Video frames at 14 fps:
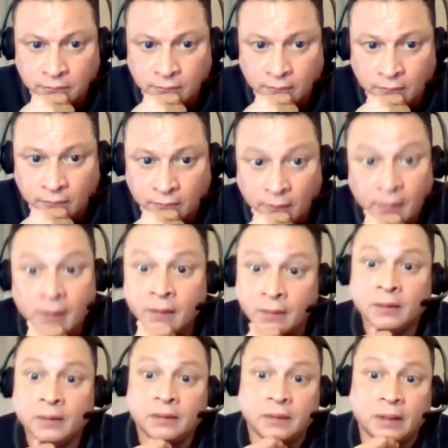So, uh,
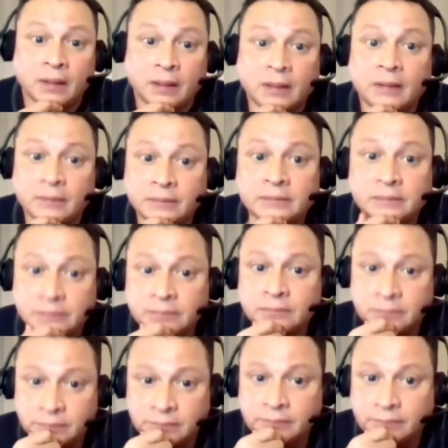so yeah. we definitely pushed
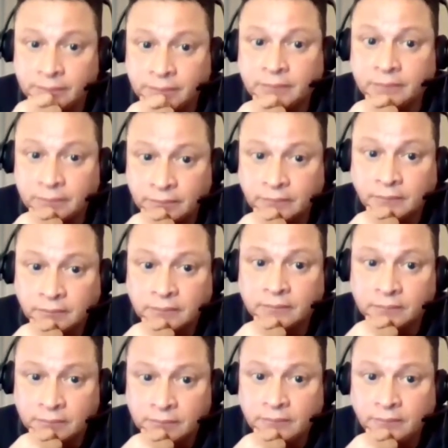hard. We pushed it
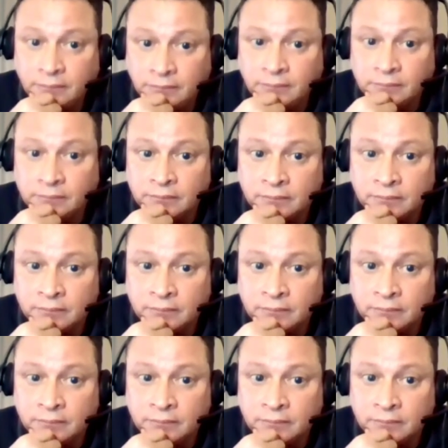very hard today.